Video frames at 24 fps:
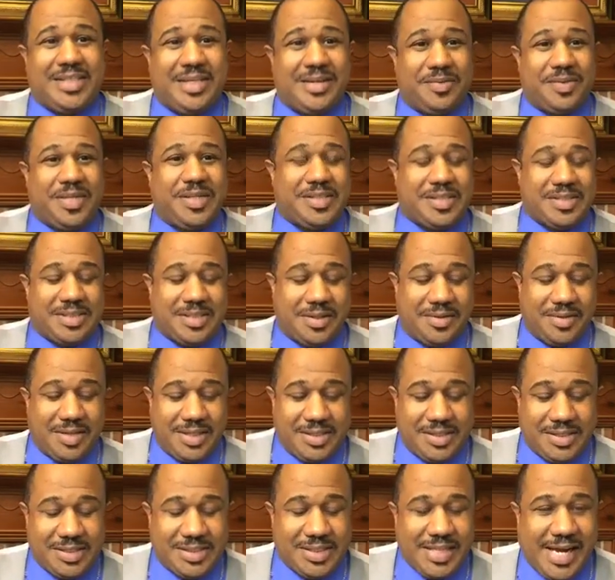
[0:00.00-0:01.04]
They don't necessarily
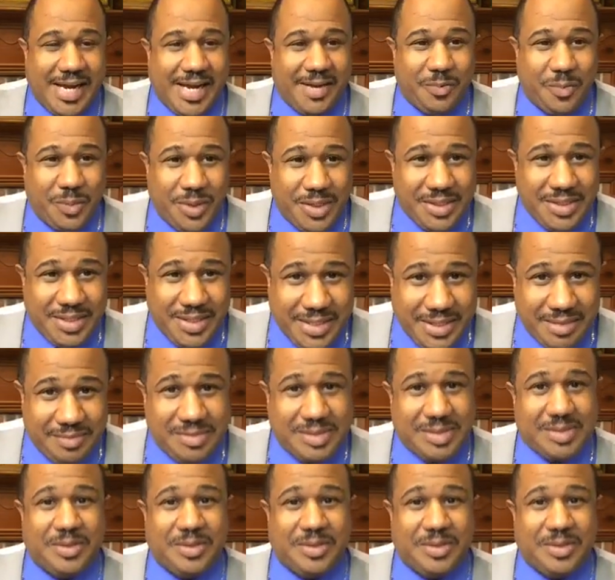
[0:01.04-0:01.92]
just have one gift.